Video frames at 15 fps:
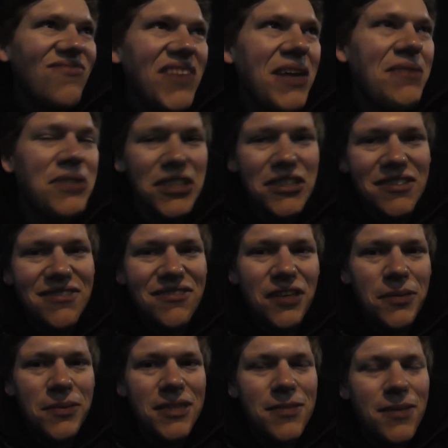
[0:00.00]
I'm just
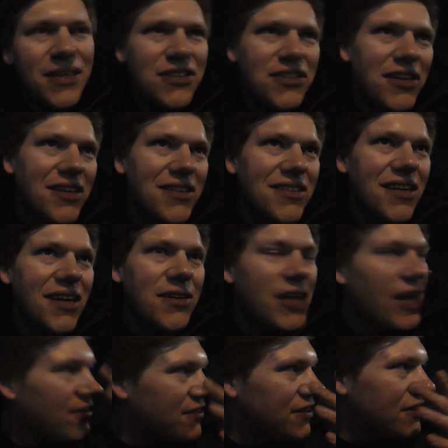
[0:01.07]
filming to make sure
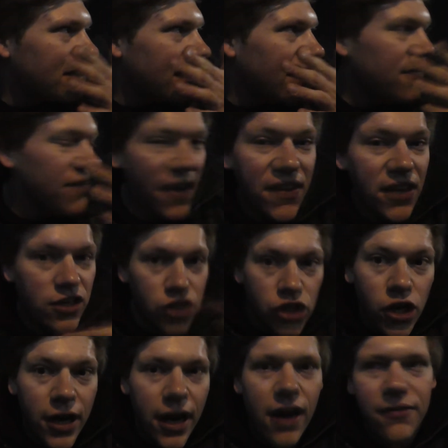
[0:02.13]
I feel safe, and then I just
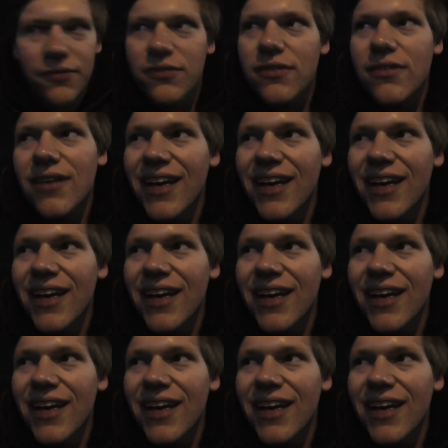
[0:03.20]
cut it off.